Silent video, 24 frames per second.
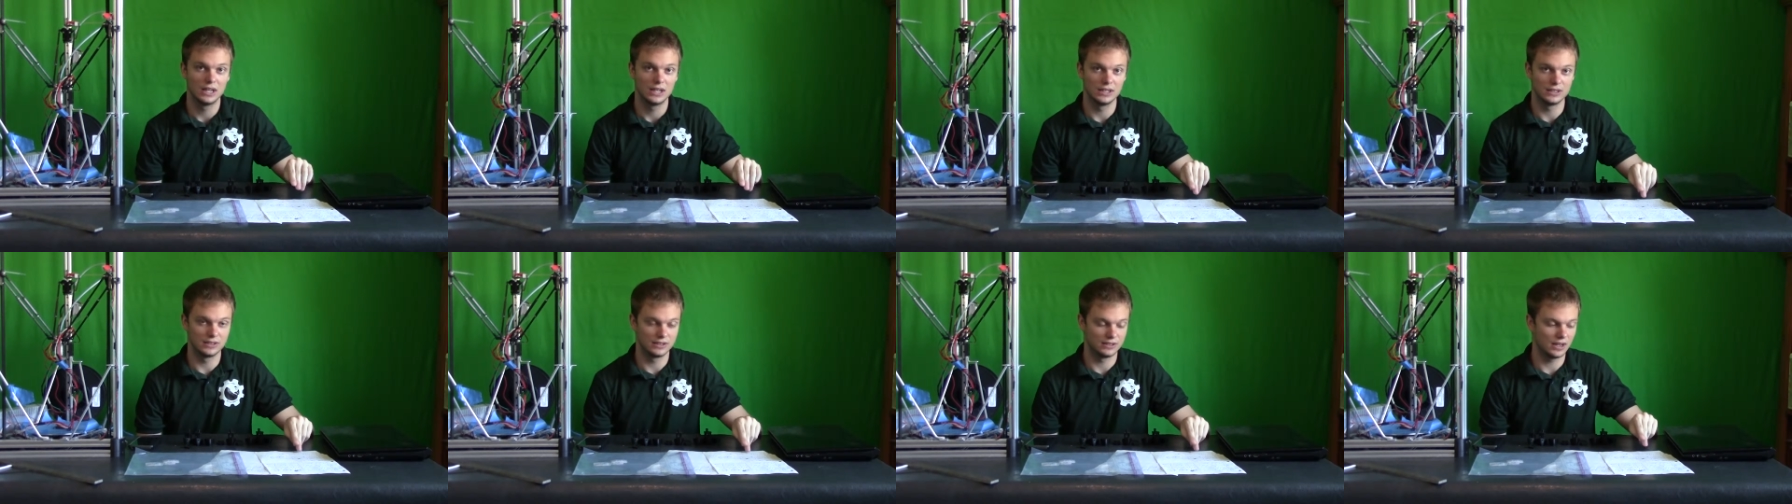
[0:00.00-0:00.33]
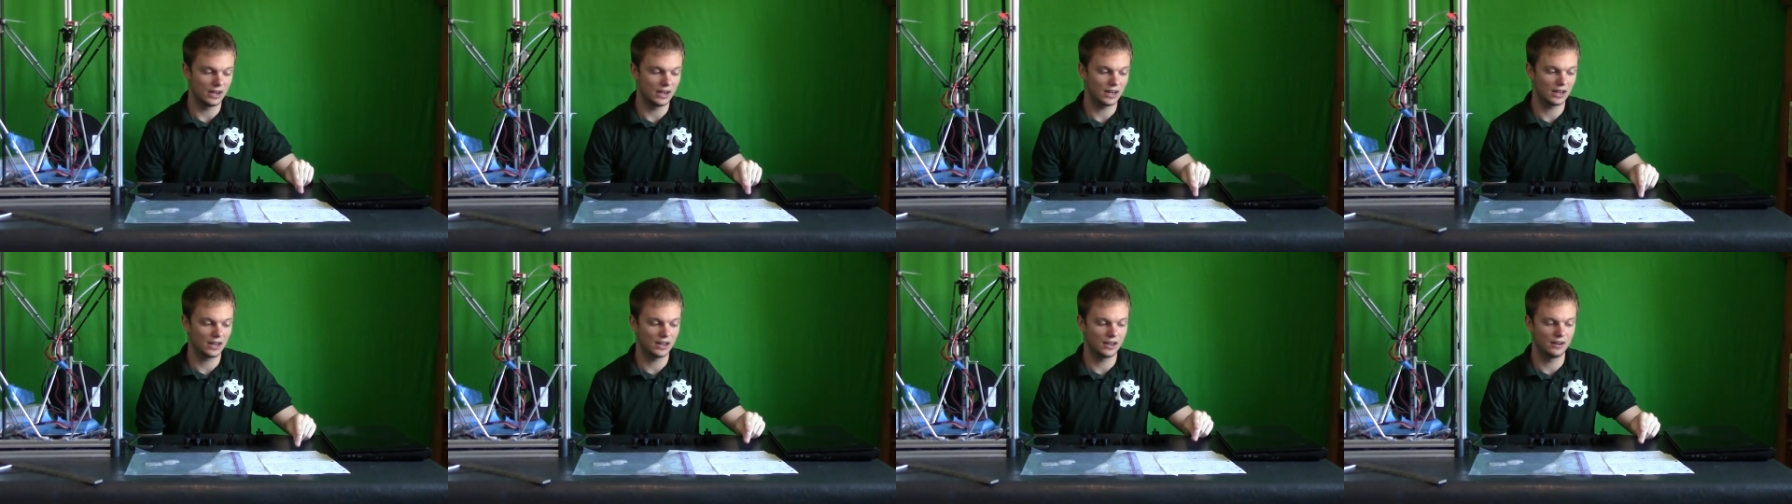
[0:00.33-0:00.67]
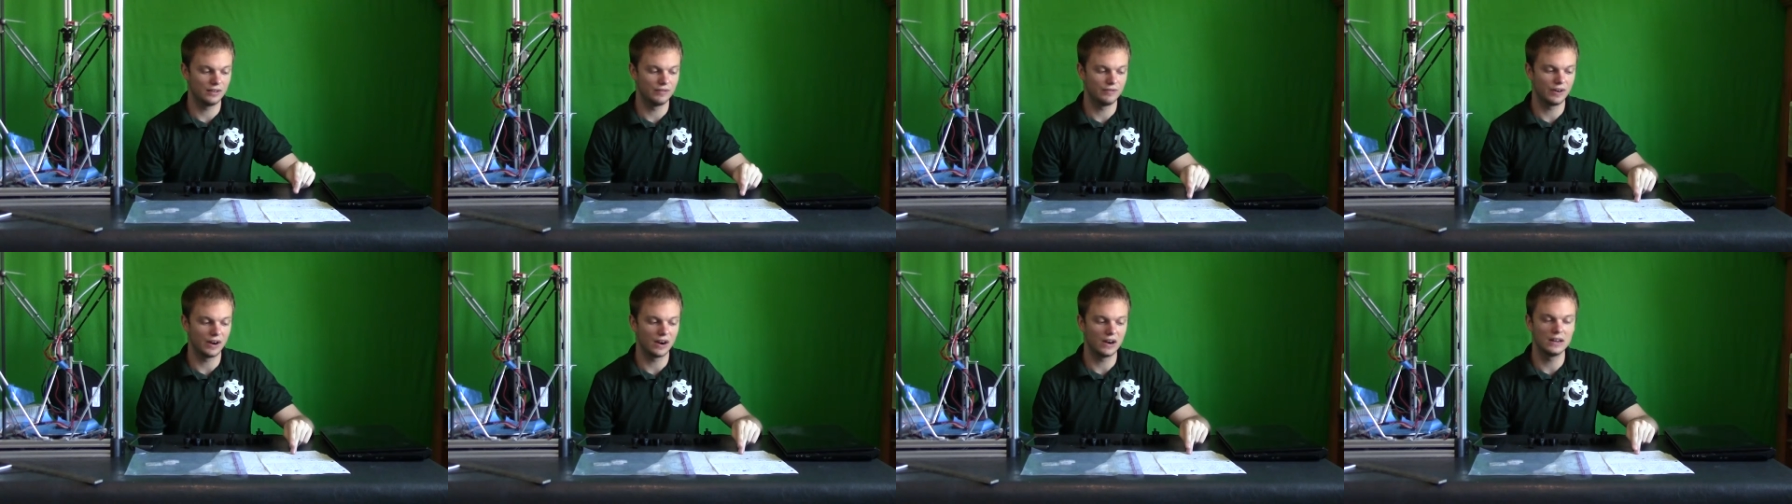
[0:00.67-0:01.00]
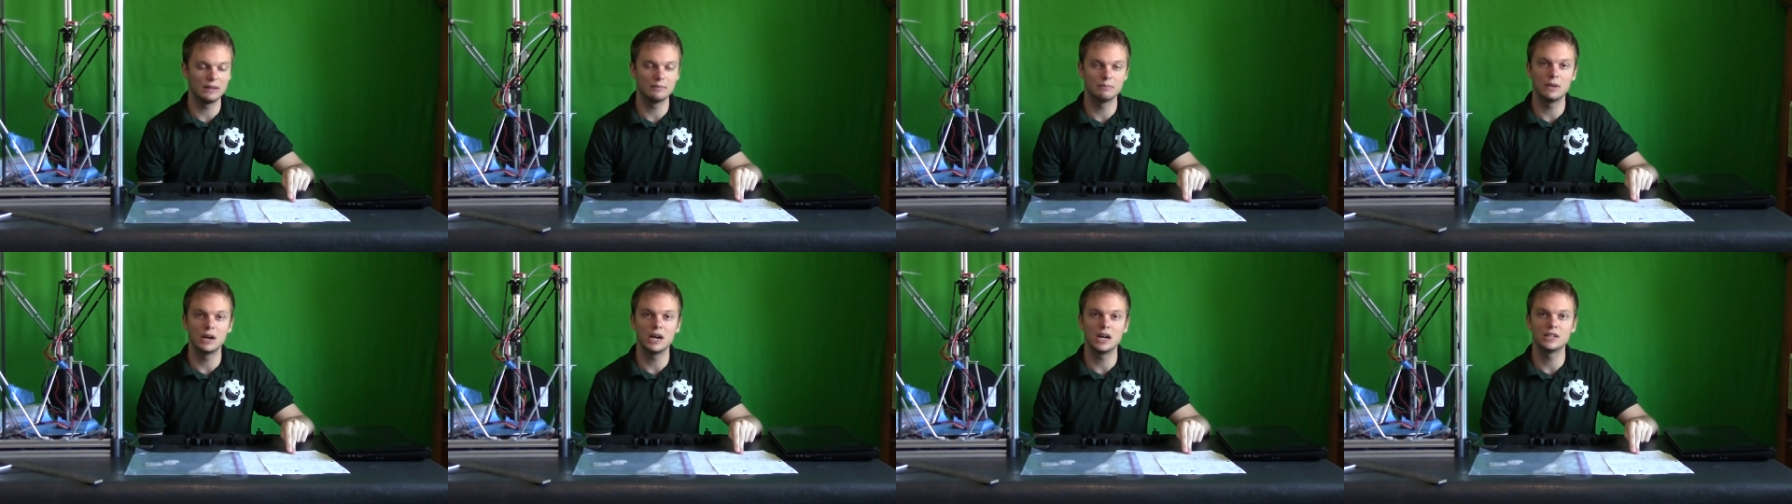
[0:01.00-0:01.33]
is not going to
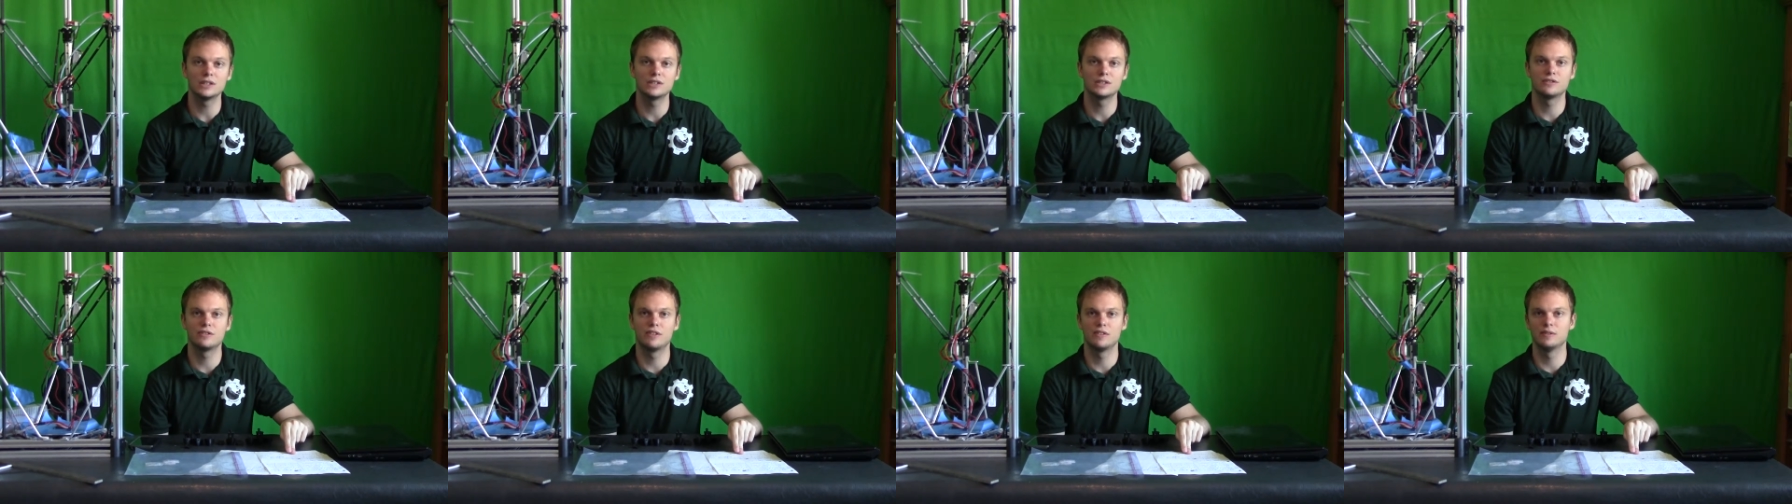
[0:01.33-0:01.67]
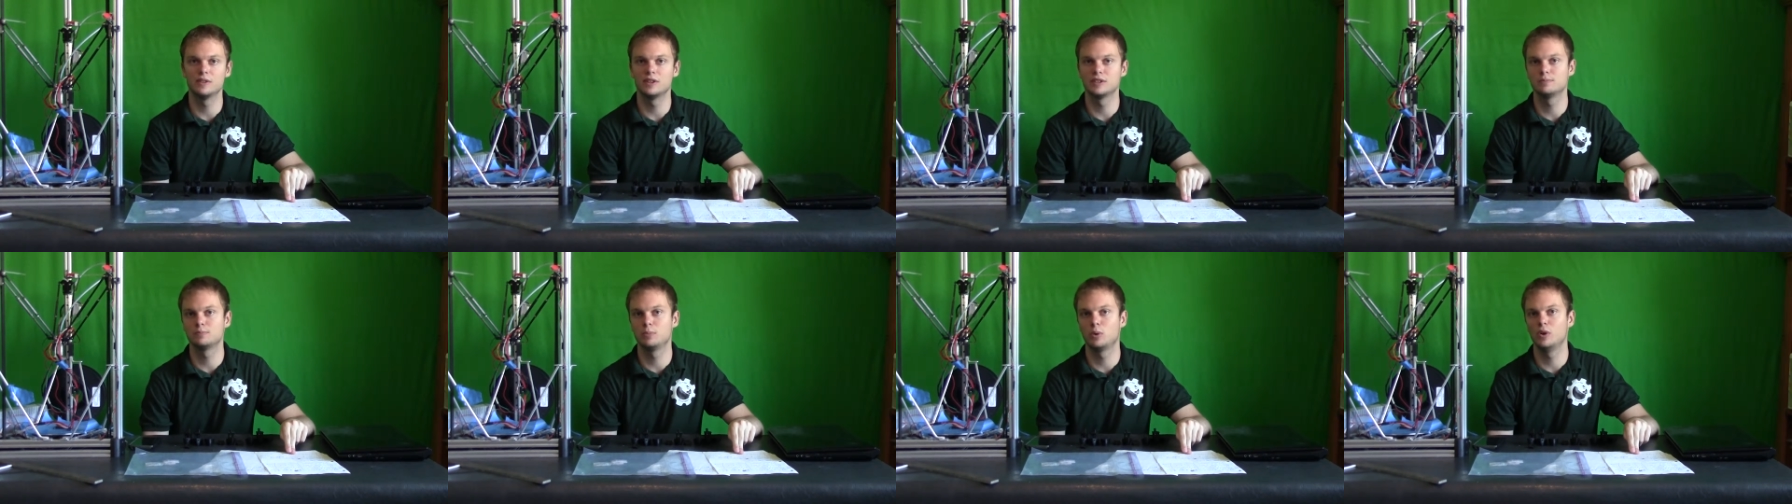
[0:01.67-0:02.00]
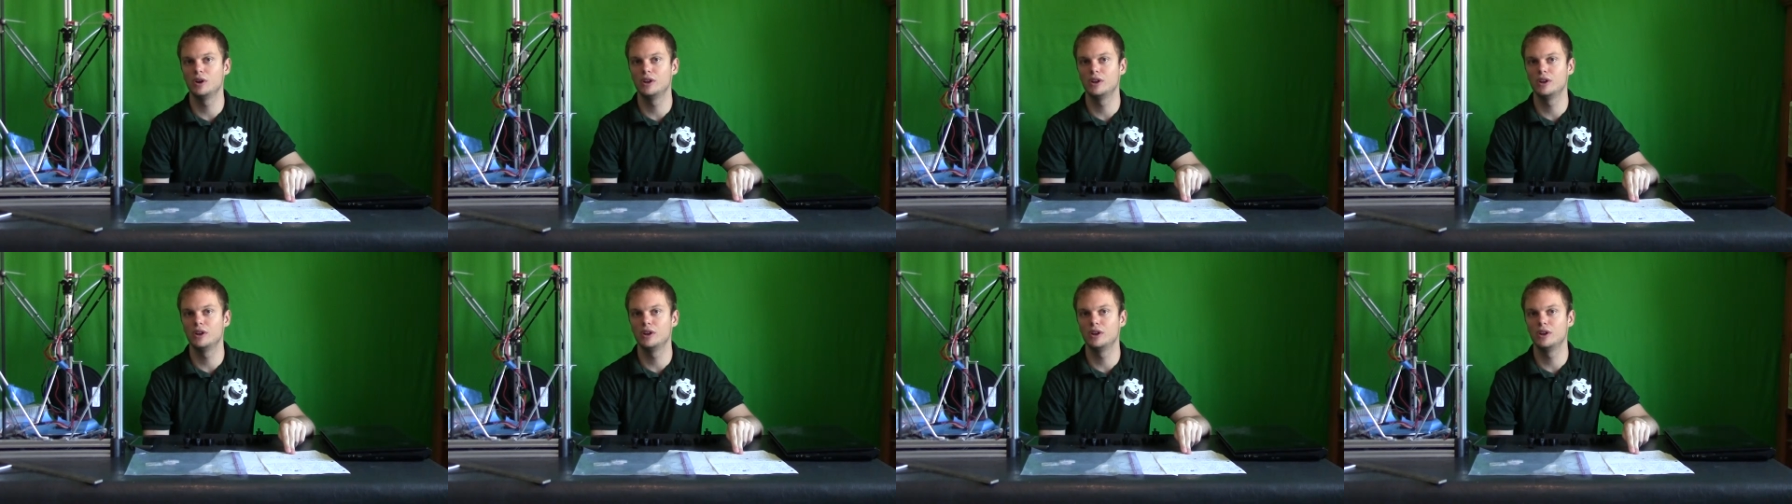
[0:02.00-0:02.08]
vary much from this zero